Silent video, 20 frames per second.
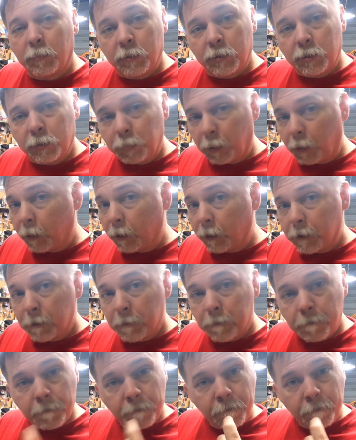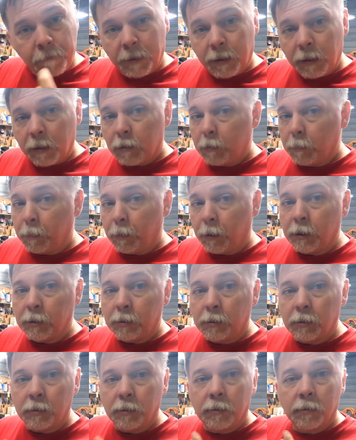is spark,
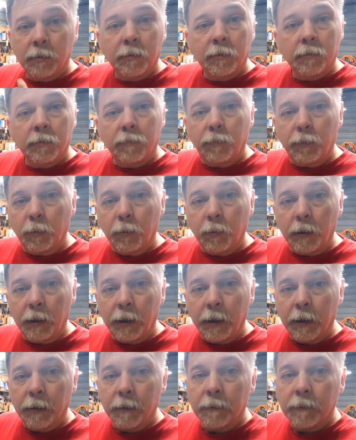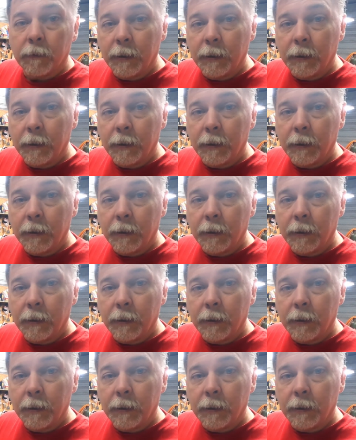compression, fuel, and air.